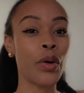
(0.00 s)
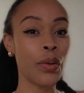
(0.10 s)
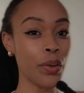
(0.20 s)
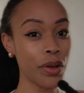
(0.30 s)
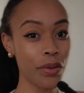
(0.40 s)

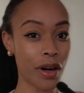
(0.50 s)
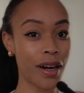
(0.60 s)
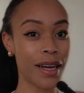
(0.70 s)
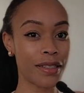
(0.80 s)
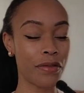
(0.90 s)
who you are
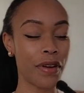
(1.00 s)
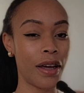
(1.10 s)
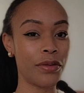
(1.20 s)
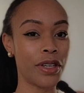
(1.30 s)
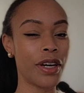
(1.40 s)
as a
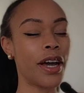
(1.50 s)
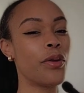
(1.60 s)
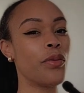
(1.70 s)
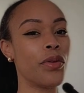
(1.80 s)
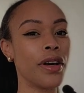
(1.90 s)
founder
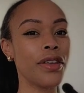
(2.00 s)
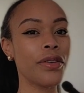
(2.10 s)
and what